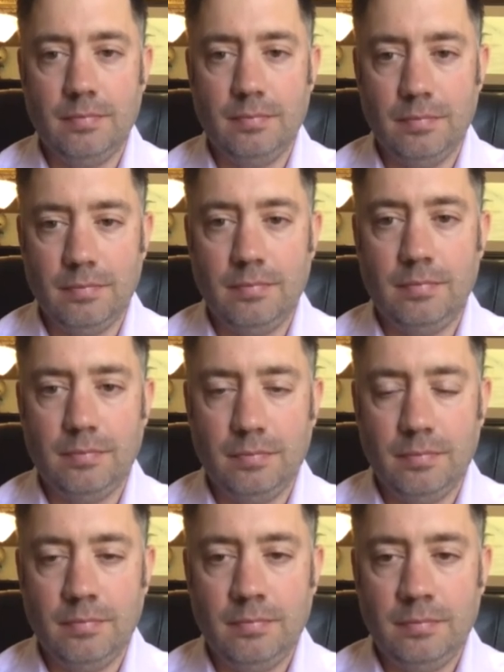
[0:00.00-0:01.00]

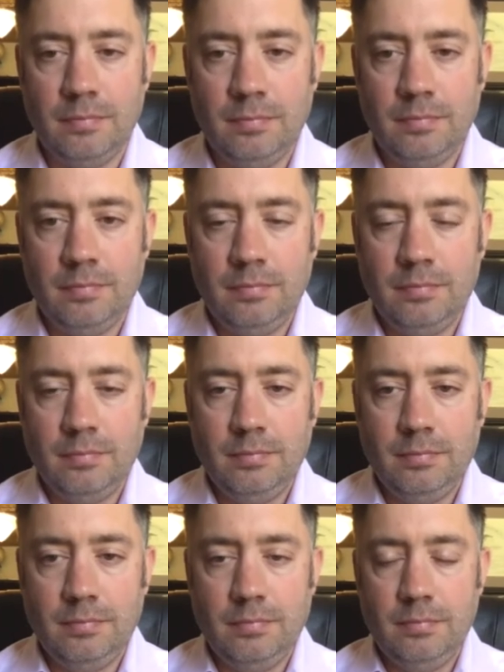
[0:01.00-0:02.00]

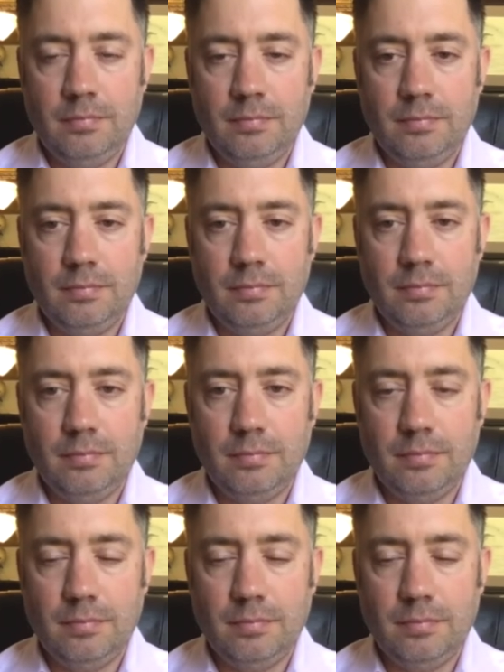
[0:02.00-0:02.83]
No words are spoken by the person on screen.